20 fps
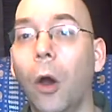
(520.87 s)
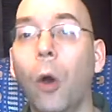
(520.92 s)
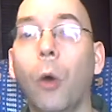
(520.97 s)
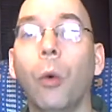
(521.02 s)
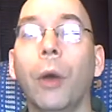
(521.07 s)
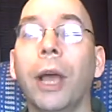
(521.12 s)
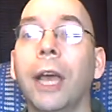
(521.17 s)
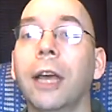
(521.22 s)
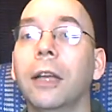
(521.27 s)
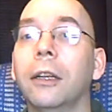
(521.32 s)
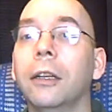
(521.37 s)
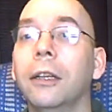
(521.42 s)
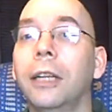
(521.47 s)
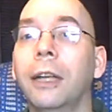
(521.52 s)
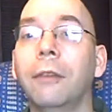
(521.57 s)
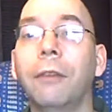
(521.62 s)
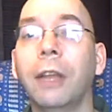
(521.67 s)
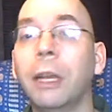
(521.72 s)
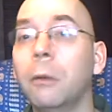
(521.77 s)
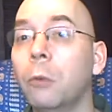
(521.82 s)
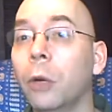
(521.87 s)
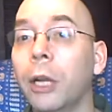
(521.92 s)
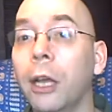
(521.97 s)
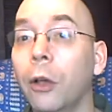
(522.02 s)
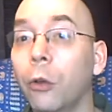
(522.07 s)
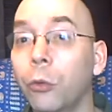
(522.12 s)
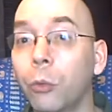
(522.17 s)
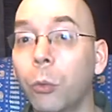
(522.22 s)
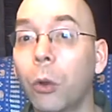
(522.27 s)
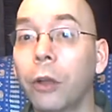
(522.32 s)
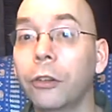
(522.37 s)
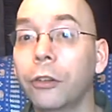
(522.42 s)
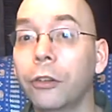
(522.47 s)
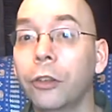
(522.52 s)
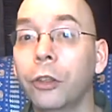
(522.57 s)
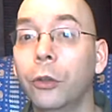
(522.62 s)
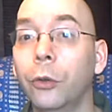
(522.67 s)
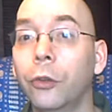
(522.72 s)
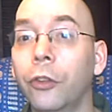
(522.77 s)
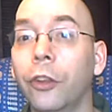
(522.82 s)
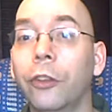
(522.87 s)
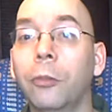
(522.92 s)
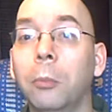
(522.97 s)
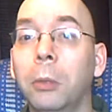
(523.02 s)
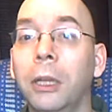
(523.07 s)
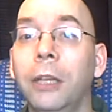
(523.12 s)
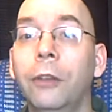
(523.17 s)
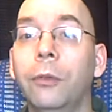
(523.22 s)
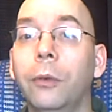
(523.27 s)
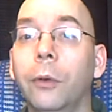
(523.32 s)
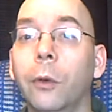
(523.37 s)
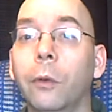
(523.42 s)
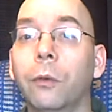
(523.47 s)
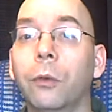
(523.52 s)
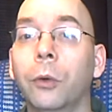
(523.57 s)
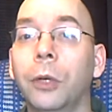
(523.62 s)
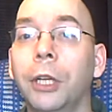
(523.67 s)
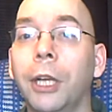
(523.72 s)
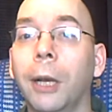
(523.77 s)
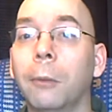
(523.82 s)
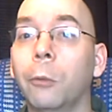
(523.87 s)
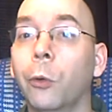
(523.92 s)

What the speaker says: Oh, and if anyone else wants to use this, please feel free.